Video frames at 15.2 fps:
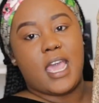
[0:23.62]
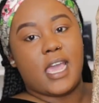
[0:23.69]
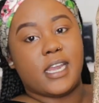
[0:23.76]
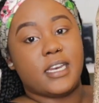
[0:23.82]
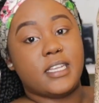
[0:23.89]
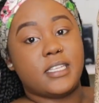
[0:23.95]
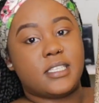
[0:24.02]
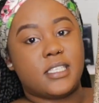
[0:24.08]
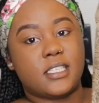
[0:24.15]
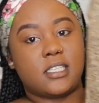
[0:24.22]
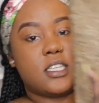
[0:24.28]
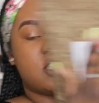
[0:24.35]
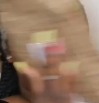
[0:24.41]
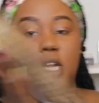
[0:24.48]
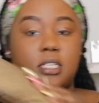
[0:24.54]
and this is
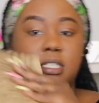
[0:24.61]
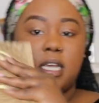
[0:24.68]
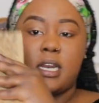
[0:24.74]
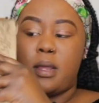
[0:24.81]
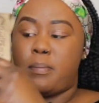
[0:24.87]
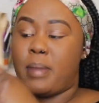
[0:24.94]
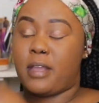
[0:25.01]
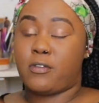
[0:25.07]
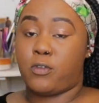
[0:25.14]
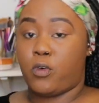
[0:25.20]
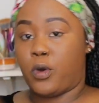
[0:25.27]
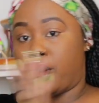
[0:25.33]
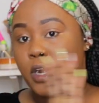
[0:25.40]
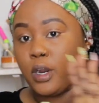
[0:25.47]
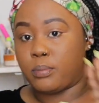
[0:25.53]
the Shantania
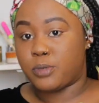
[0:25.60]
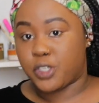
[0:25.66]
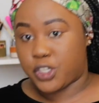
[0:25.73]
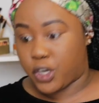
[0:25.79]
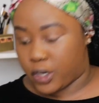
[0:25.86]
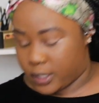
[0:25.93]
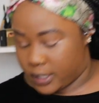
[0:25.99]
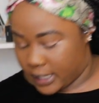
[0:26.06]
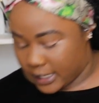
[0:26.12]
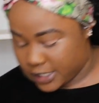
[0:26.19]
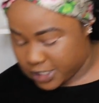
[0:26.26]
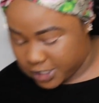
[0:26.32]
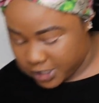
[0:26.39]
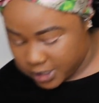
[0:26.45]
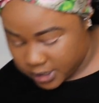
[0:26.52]
Beckford shirt
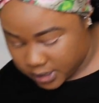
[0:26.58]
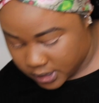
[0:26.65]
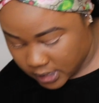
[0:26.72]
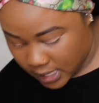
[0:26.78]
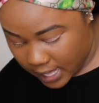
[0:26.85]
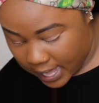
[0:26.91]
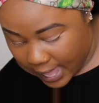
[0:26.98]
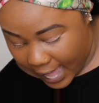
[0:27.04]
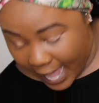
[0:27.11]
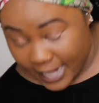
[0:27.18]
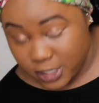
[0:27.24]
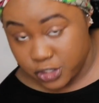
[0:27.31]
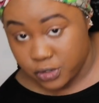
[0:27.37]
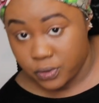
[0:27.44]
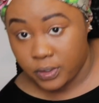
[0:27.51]
that she's
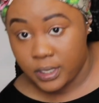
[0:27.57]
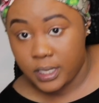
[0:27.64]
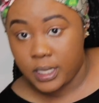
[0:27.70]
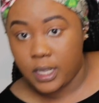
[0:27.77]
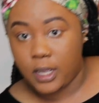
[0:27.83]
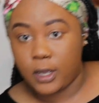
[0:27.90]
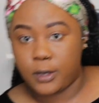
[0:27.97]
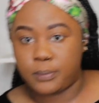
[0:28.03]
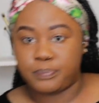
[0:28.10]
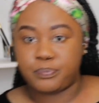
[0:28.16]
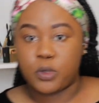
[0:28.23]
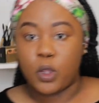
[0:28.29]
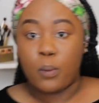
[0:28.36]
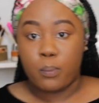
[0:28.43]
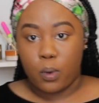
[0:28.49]
actually
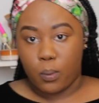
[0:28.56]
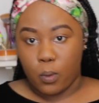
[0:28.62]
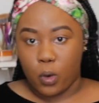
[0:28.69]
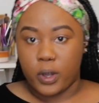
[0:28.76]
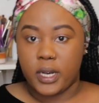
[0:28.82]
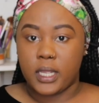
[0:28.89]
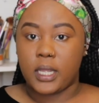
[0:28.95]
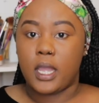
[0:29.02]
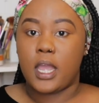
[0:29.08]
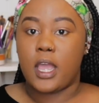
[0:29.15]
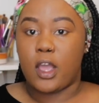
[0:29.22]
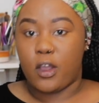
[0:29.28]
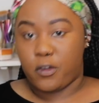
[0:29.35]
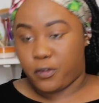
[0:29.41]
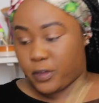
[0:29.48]
promoting.
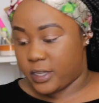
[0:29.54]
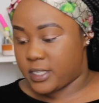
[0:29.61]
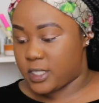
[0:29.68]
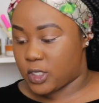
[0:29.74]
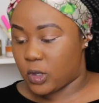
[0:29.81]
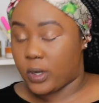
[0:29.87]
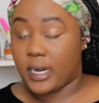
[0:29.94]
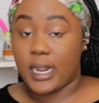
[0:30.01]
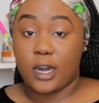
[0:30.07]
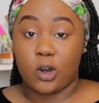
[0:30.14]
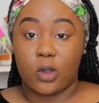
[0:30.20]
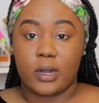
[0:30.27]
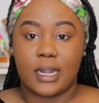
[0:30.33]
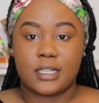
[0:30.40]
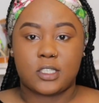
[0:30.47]
Her face is on it and
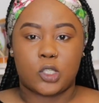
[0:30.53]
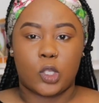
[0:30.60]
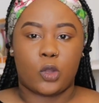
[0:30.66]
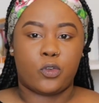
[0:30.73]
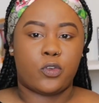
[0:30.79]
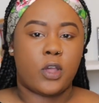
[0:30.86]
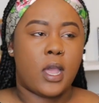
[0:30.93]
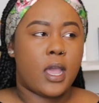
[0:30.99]
all that stuff.